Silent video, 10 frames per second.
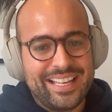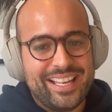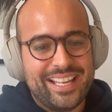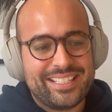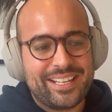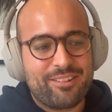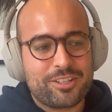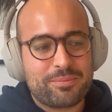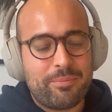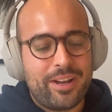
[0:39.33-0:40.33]
It did
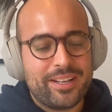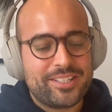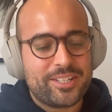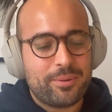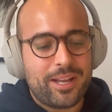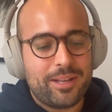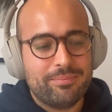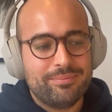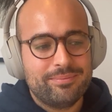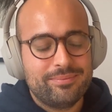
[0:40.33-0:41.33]
cross my mind
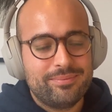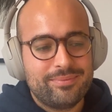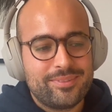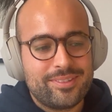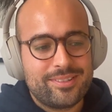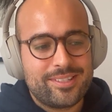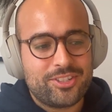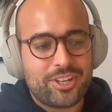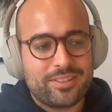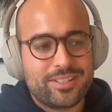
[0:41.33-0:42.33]
to
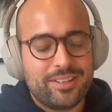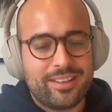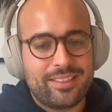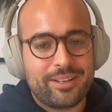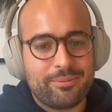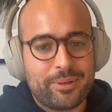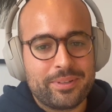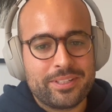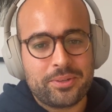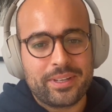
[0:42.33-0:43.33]
joke to you that we
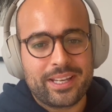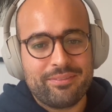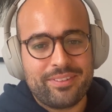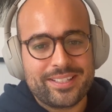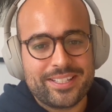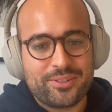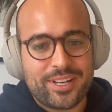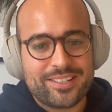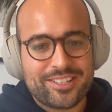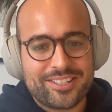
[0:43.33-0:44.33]
were doing it in fancy
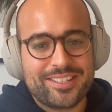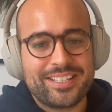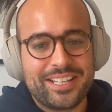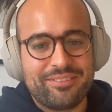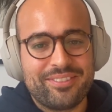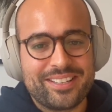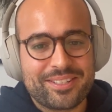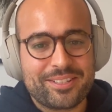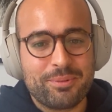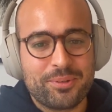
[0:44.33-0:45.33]
dress just to see if there was
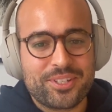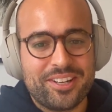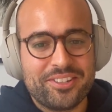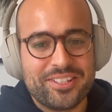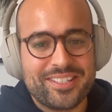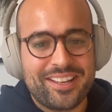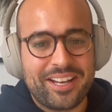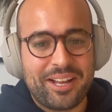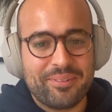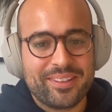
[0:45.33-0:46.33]
a small child you'd turn
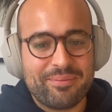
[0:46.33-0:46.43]
up with a